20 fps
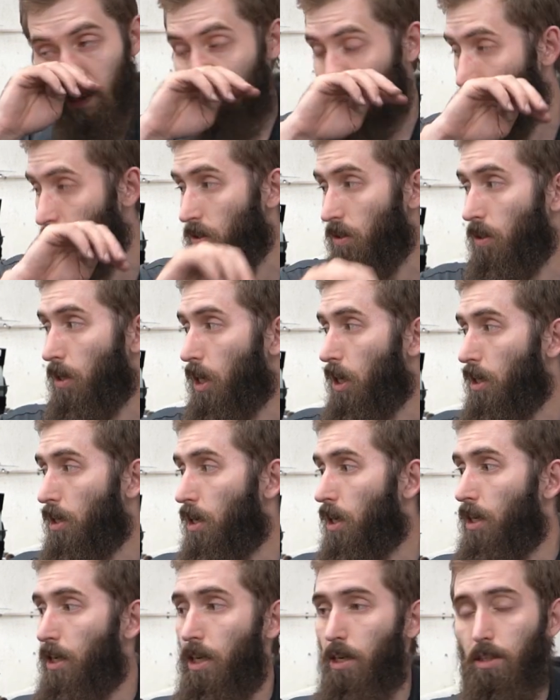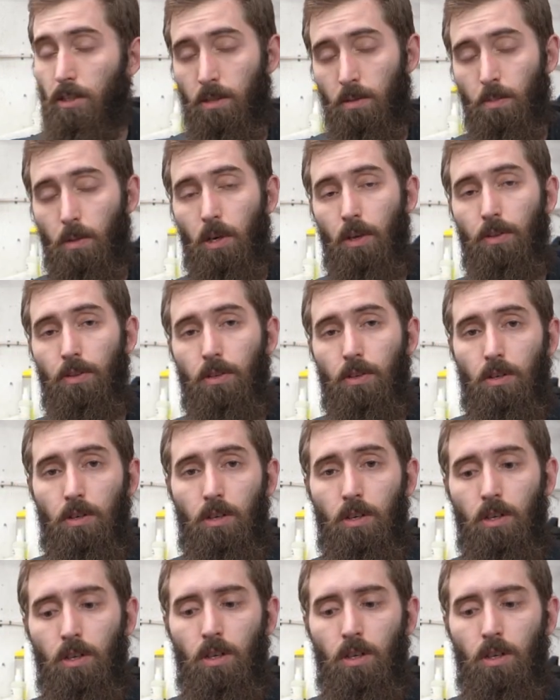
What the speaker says: So I got some other